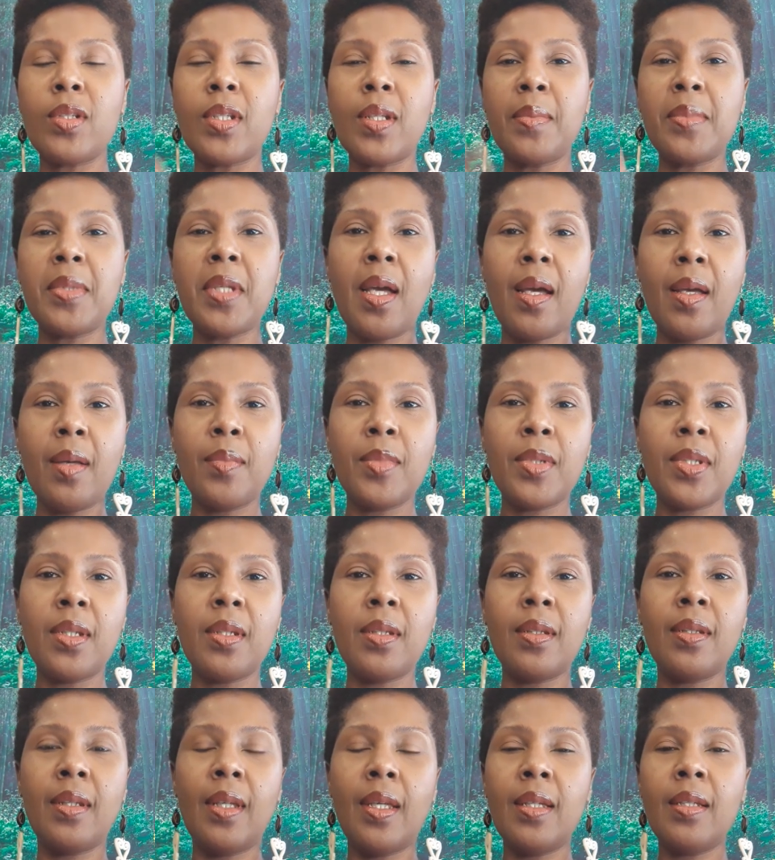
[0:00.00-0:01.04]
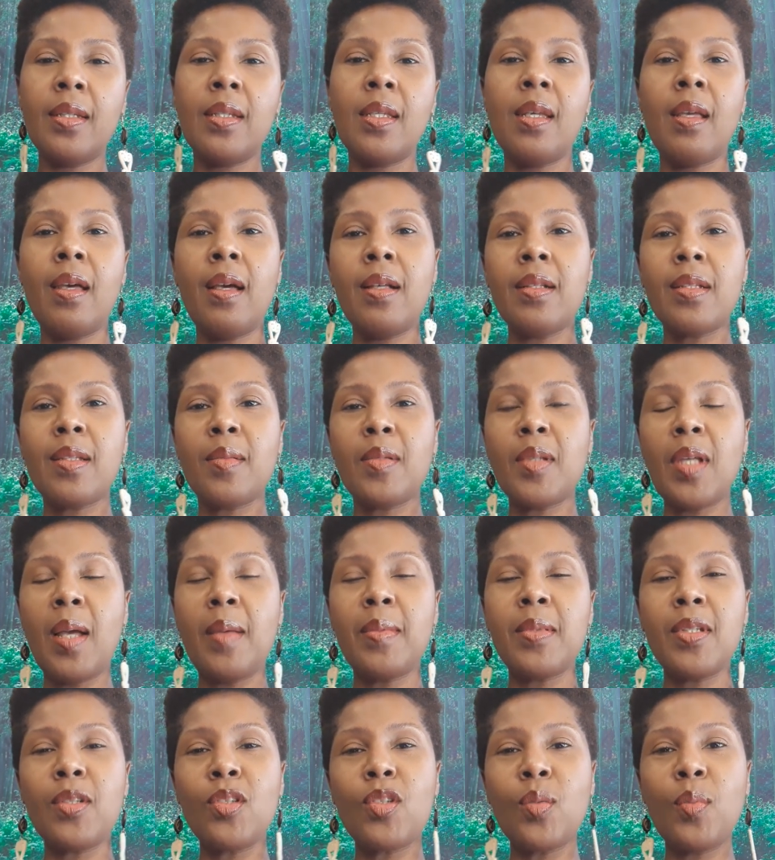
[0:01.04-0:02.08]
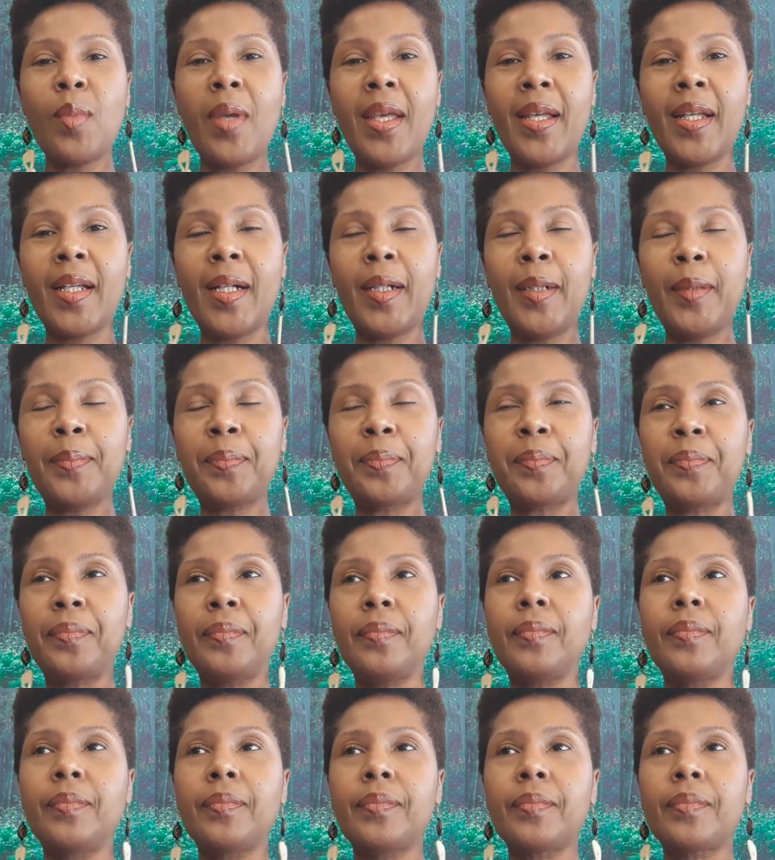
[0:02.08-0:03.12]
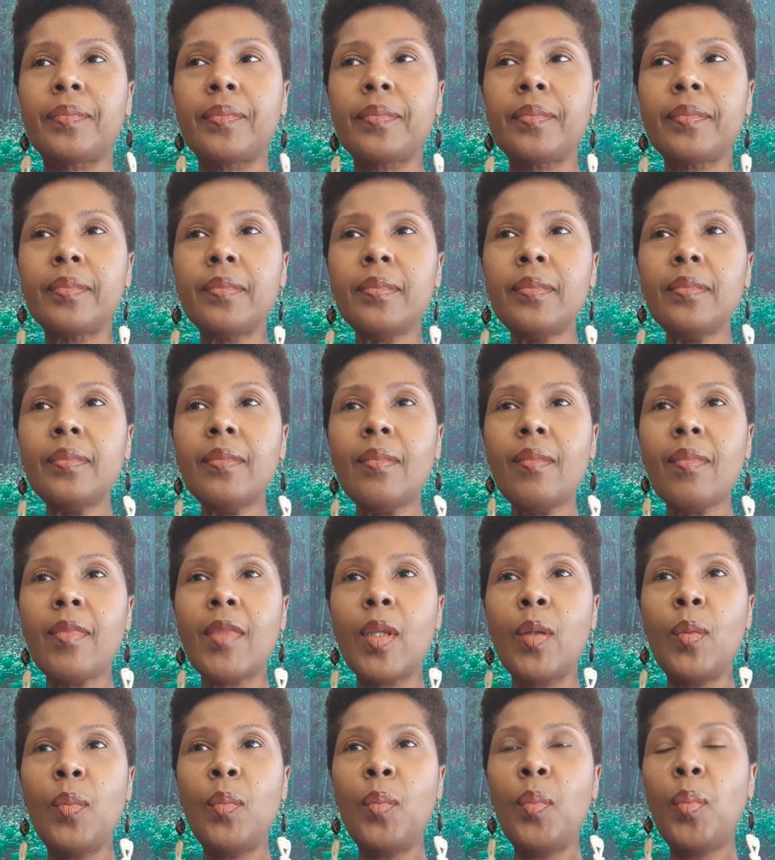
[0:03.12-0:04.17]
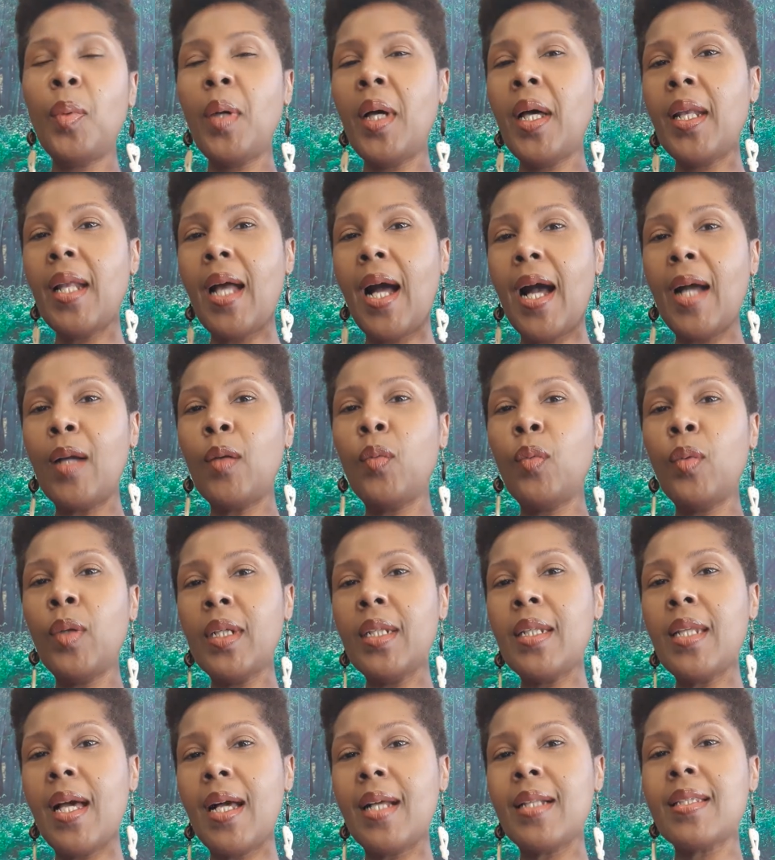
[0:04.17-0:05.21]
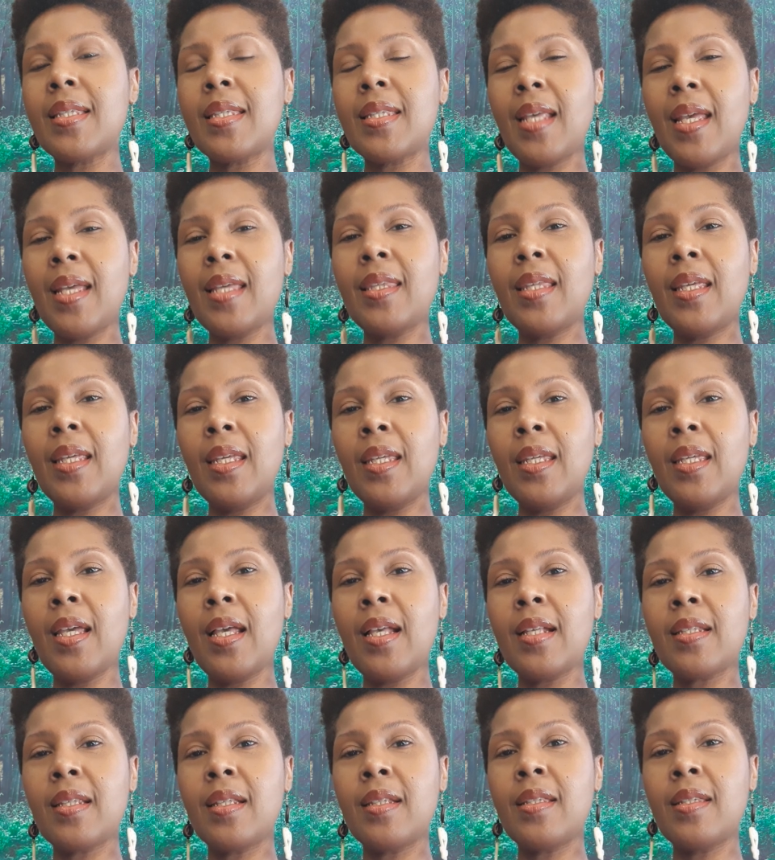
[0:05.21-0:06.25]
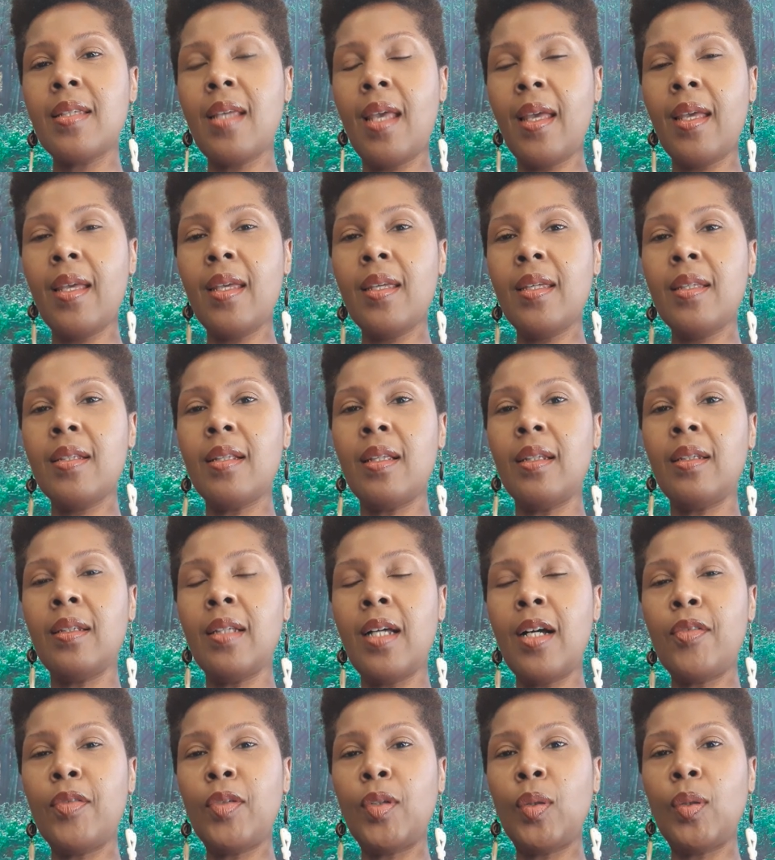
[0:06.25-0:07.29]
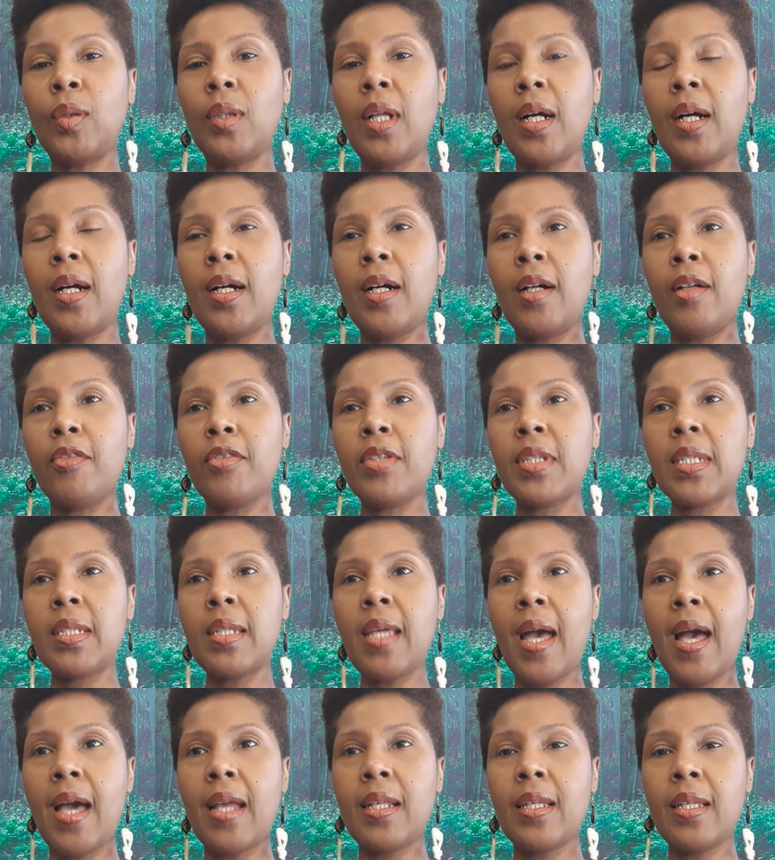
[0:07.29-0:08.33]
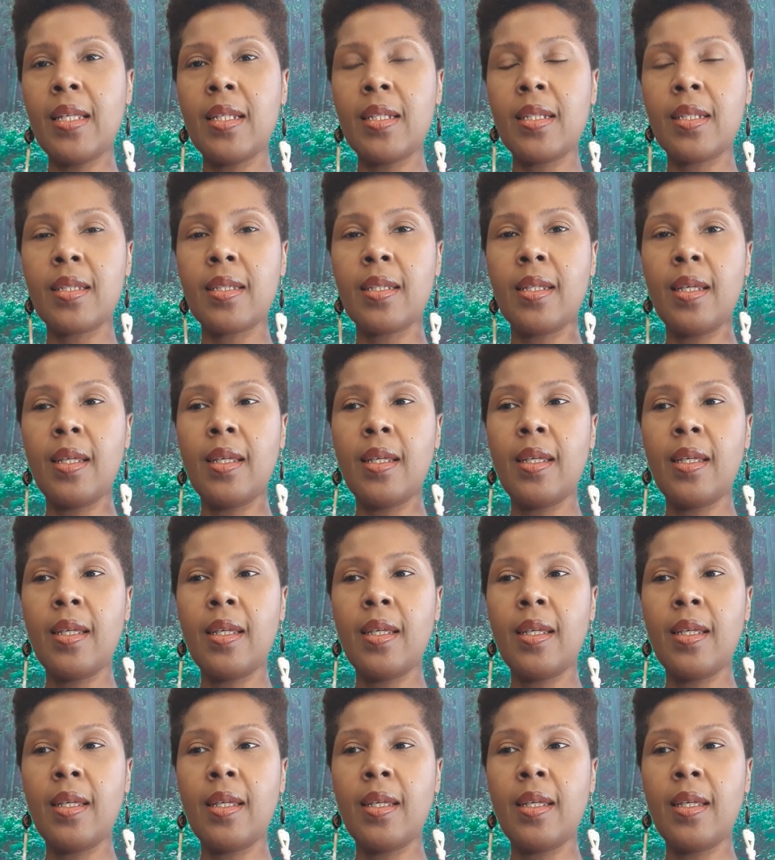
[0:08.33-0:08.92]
sometimes in India, sometimes in Jamaica. But I would not say that he has attained the level of status